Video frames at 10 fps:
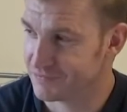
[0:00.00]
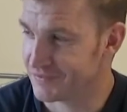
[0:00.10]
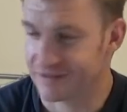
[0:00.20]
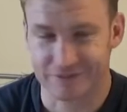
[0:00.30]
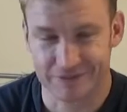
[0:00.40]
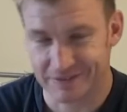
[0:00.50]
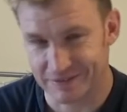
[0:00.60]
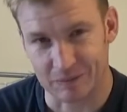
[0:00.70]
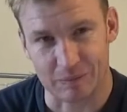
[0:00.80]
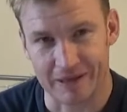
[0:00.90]
Yeah,
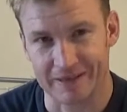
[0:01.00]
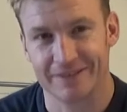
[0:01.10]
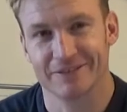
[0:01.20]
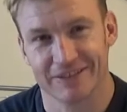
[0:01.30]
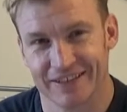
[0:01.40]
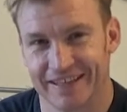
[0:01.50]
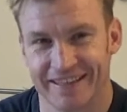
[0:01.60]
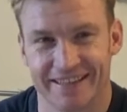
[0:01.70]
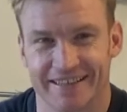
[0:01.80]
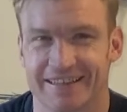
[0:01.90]
it's all planned out.
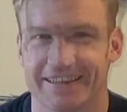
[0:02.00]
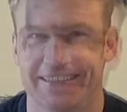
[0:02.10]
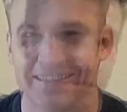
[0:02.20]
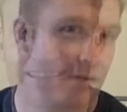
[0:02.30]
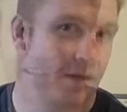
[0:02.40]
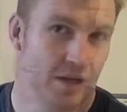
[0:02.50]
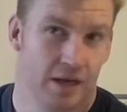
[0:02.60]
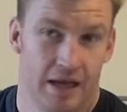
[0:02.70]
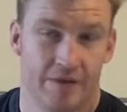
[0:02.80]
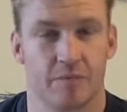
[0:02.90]

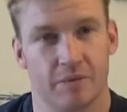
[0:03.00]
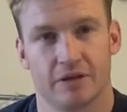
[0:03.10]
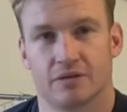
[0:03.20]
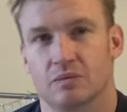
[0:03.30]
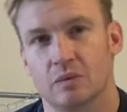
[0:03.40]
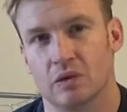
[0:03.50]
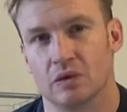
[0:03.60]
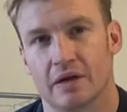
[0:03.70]
Having been to war,